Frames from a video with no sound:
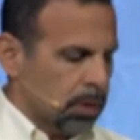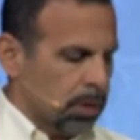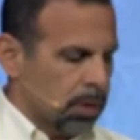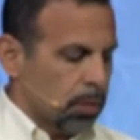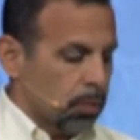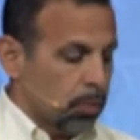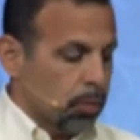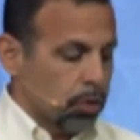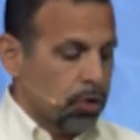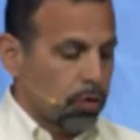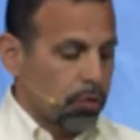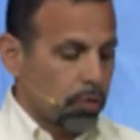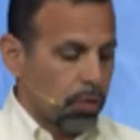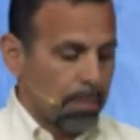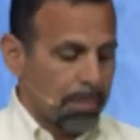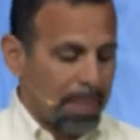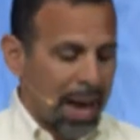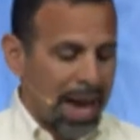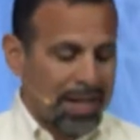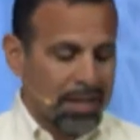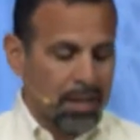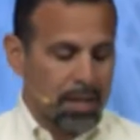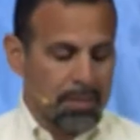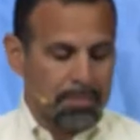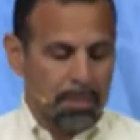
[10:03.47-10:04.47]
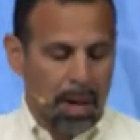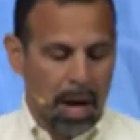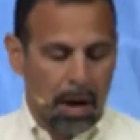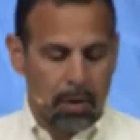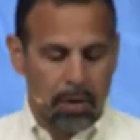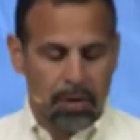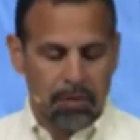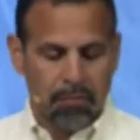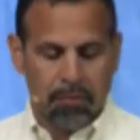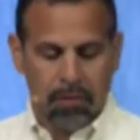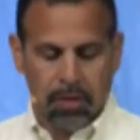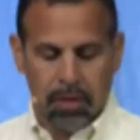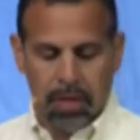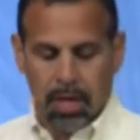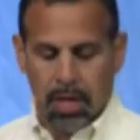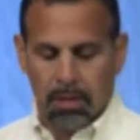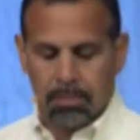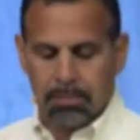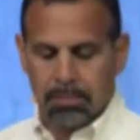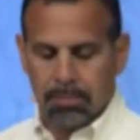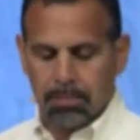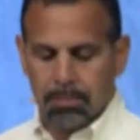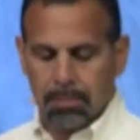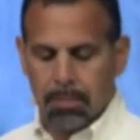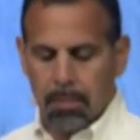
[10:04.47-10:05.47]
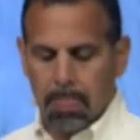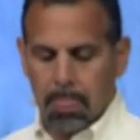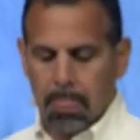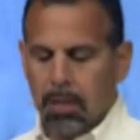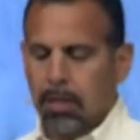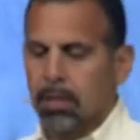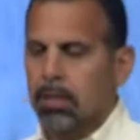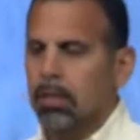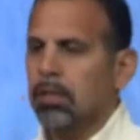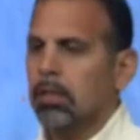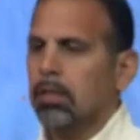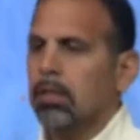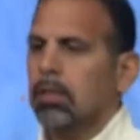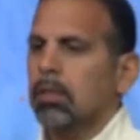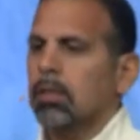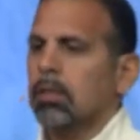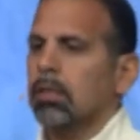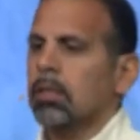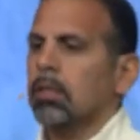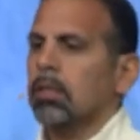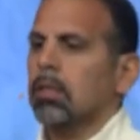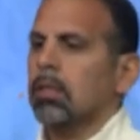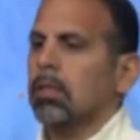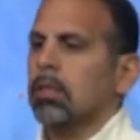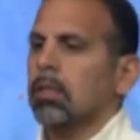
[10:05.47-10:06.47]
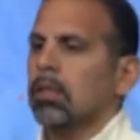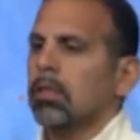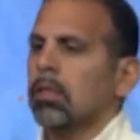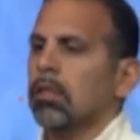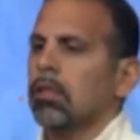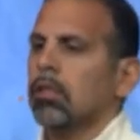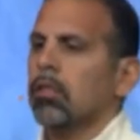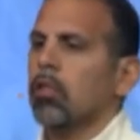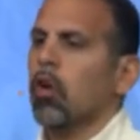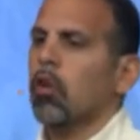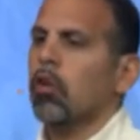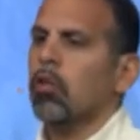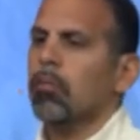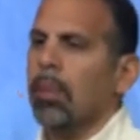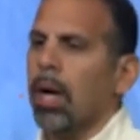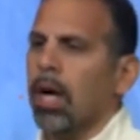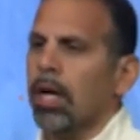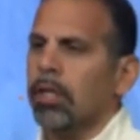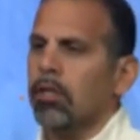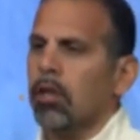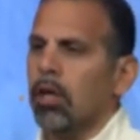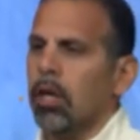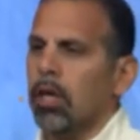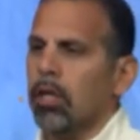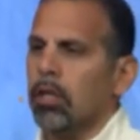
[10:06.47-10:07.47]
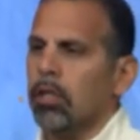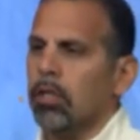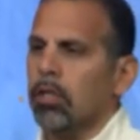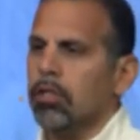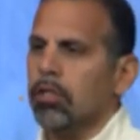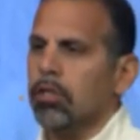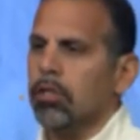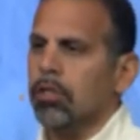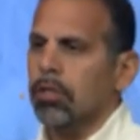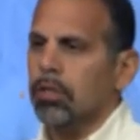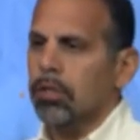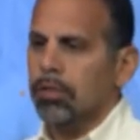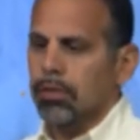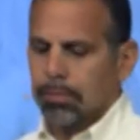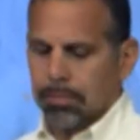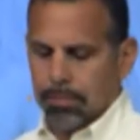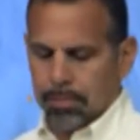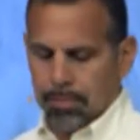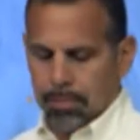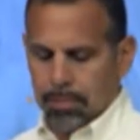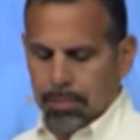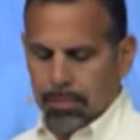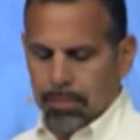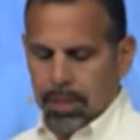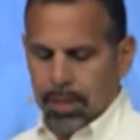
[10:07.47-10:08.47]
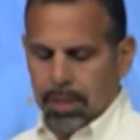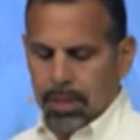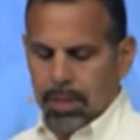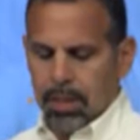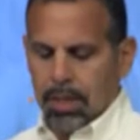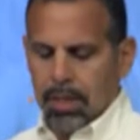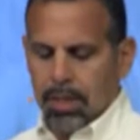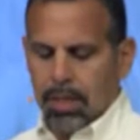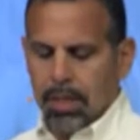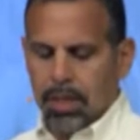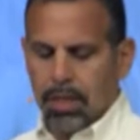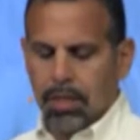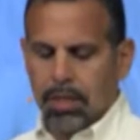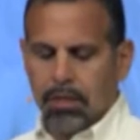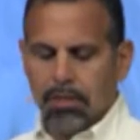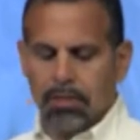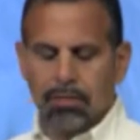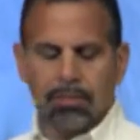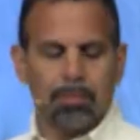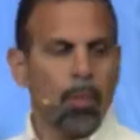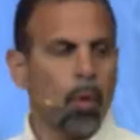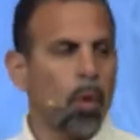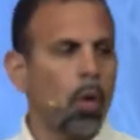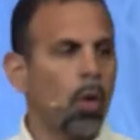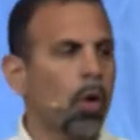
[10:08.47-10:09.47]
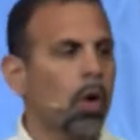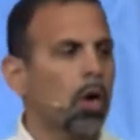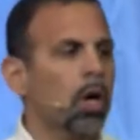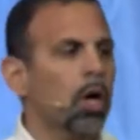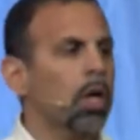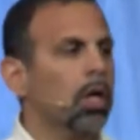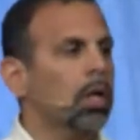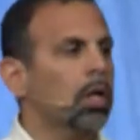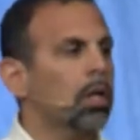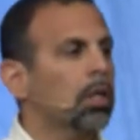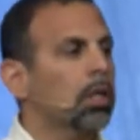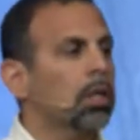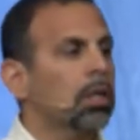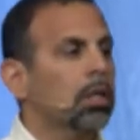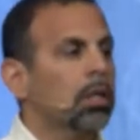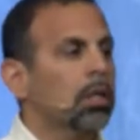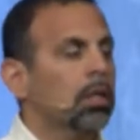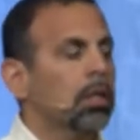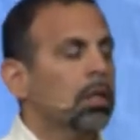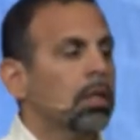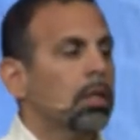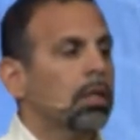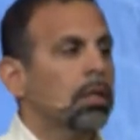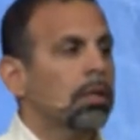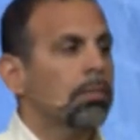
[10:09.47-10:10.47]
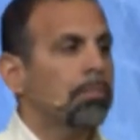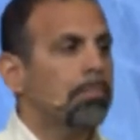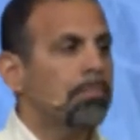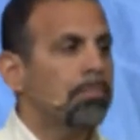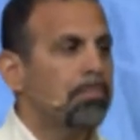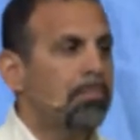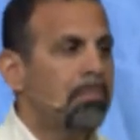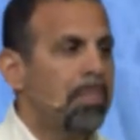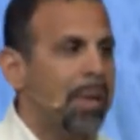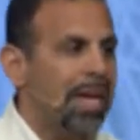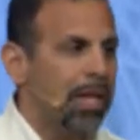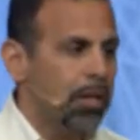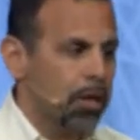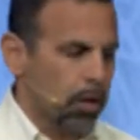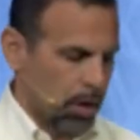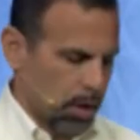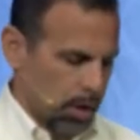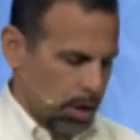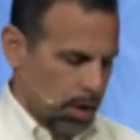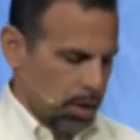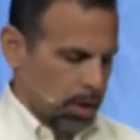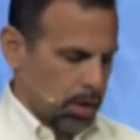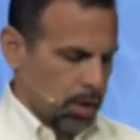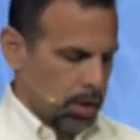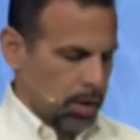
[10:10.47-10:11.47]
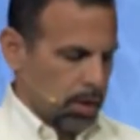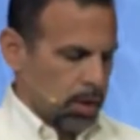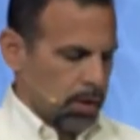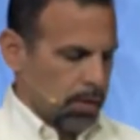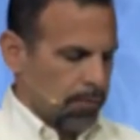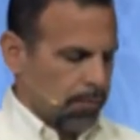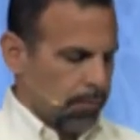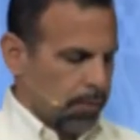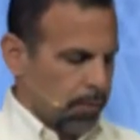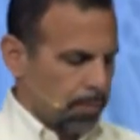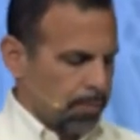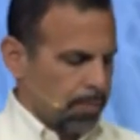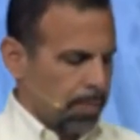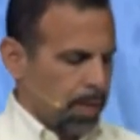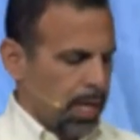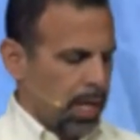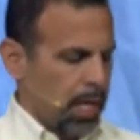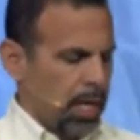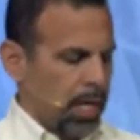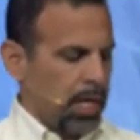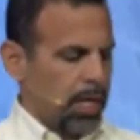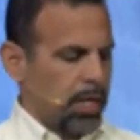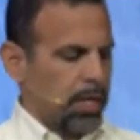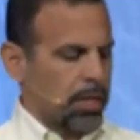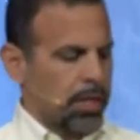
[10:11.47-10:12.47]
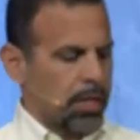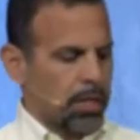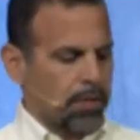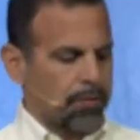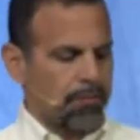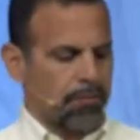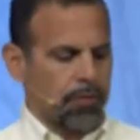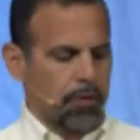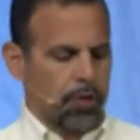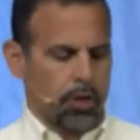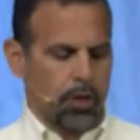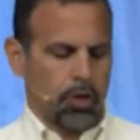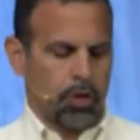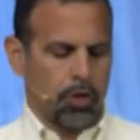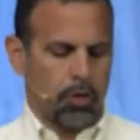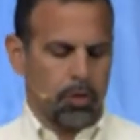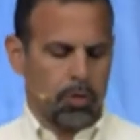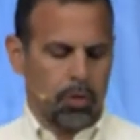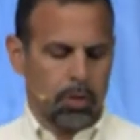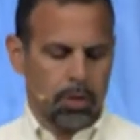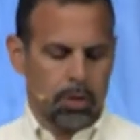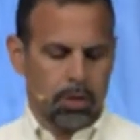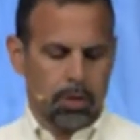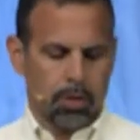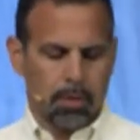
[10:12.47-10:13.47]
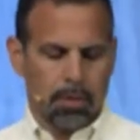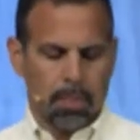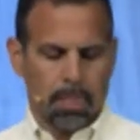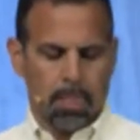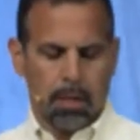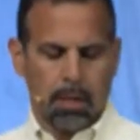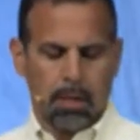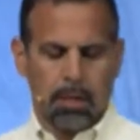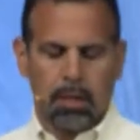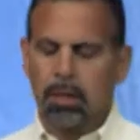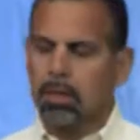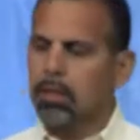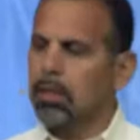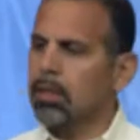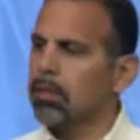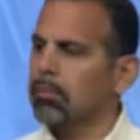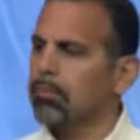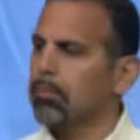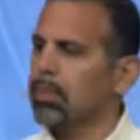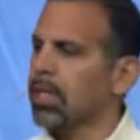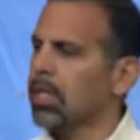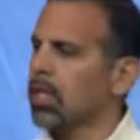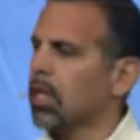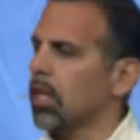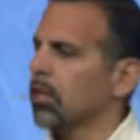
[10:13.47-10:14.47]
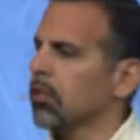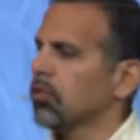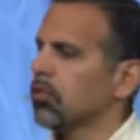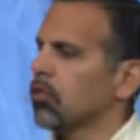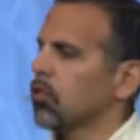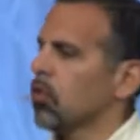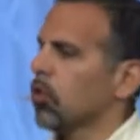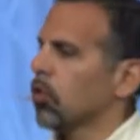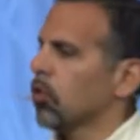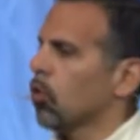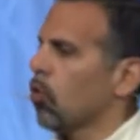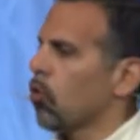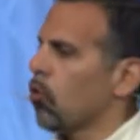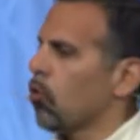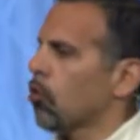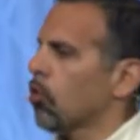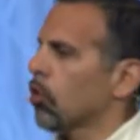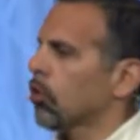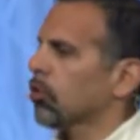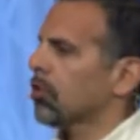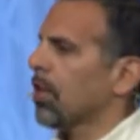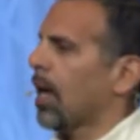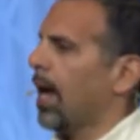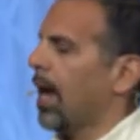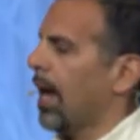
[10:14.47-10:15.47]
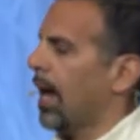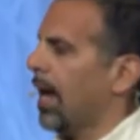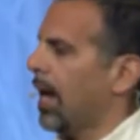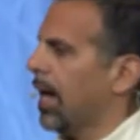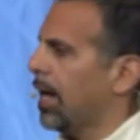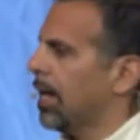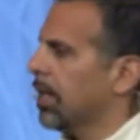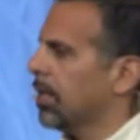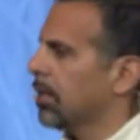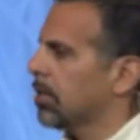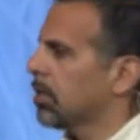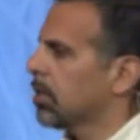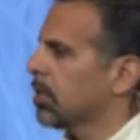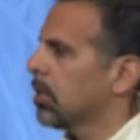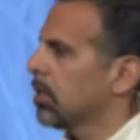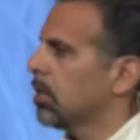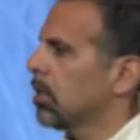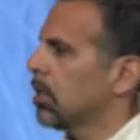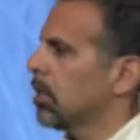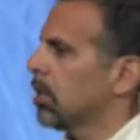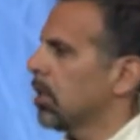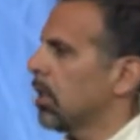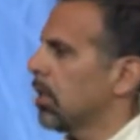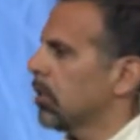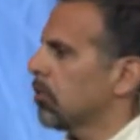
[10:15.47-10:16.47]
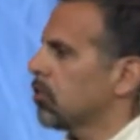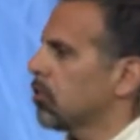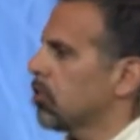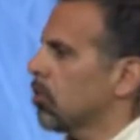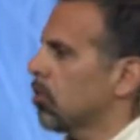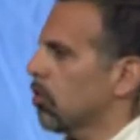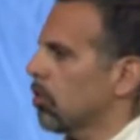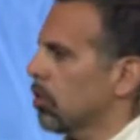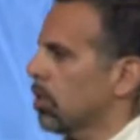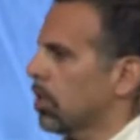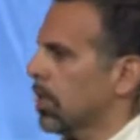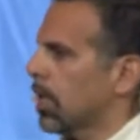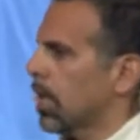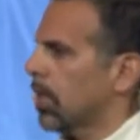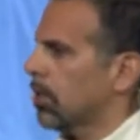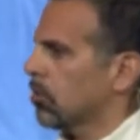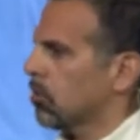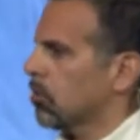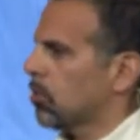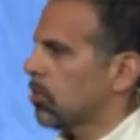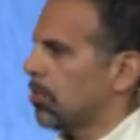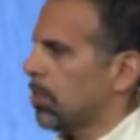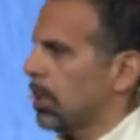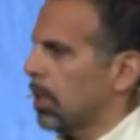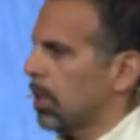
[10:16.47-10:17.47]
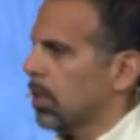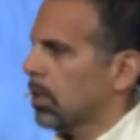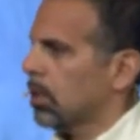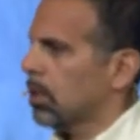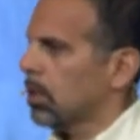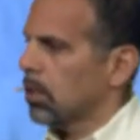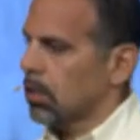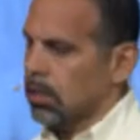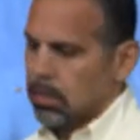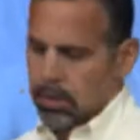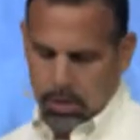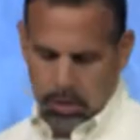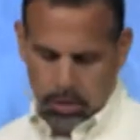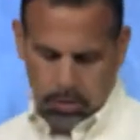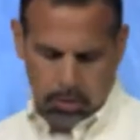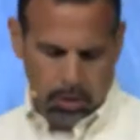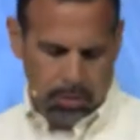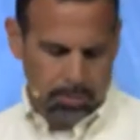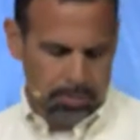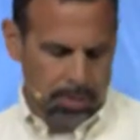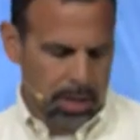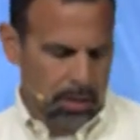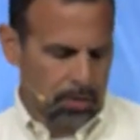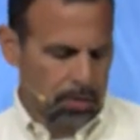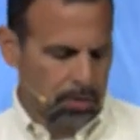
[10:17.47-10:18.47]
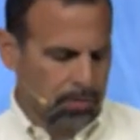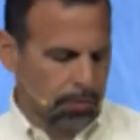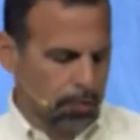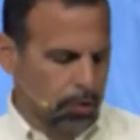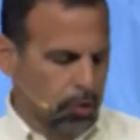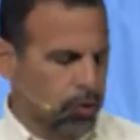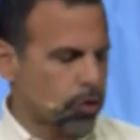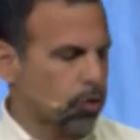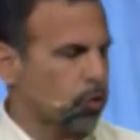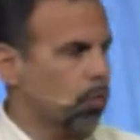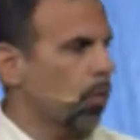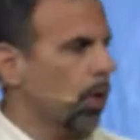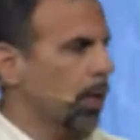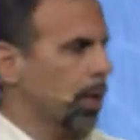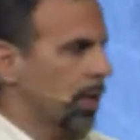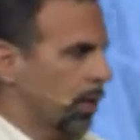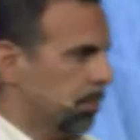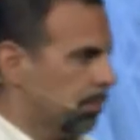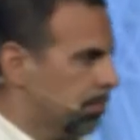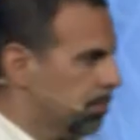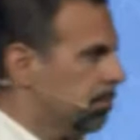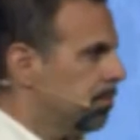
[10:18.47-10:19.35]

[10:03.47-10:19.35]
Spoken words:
Would you remain unmarried for them? No, my daughters, it is more bitter for me than for you, because the Lord's hand has turned against me. Jump down to verse 20.